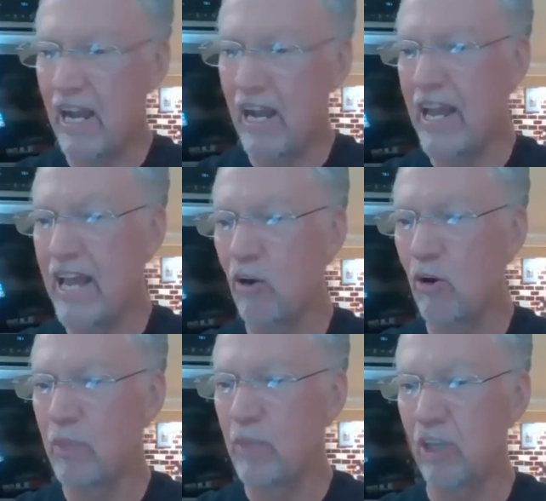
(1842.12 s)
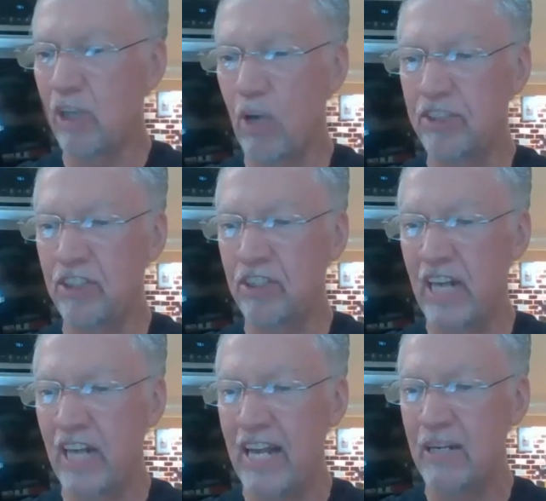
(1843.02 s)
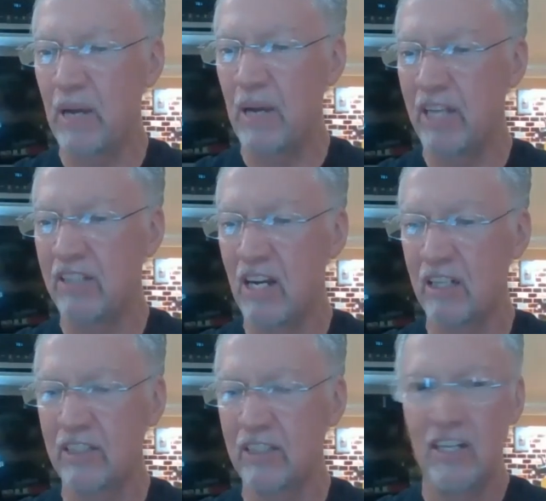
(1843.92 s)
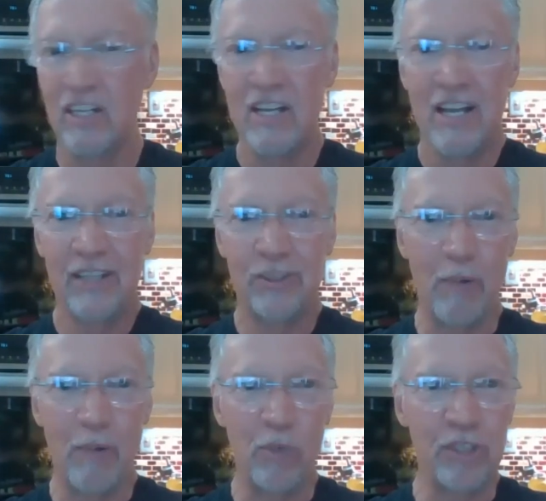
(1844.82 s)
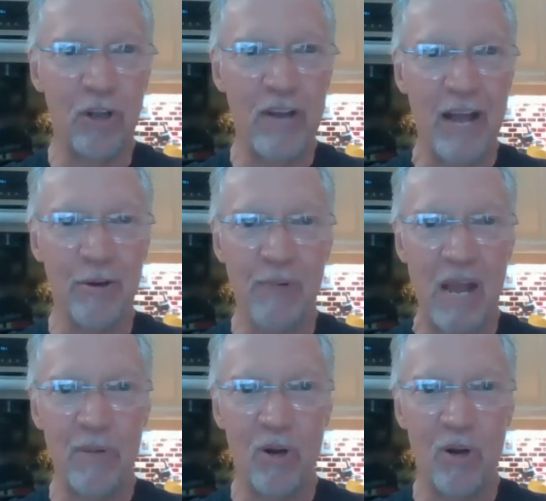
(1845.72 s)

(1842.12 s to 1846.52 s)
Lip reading: had a whole bunch of questions that I had to bite my tongue so I wouldn't go down the rabbit hole,